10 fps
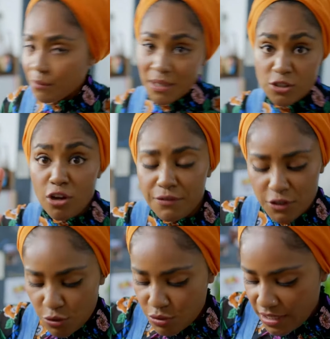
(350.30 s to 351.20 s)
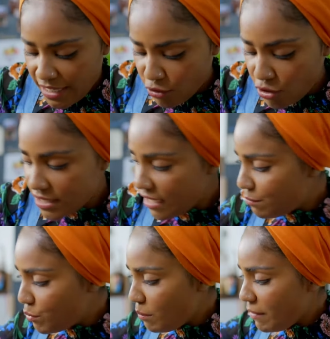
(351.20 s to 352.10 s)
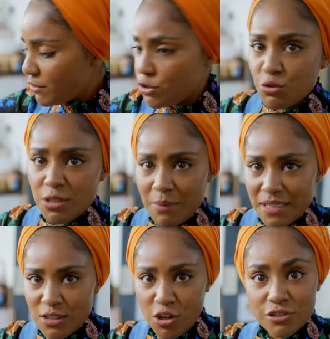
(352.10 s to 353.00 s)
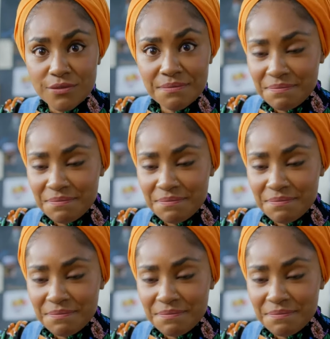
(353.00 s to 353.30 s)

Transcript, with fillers: But it's not a fattoush yet, not till I've put my fattoushi bits on.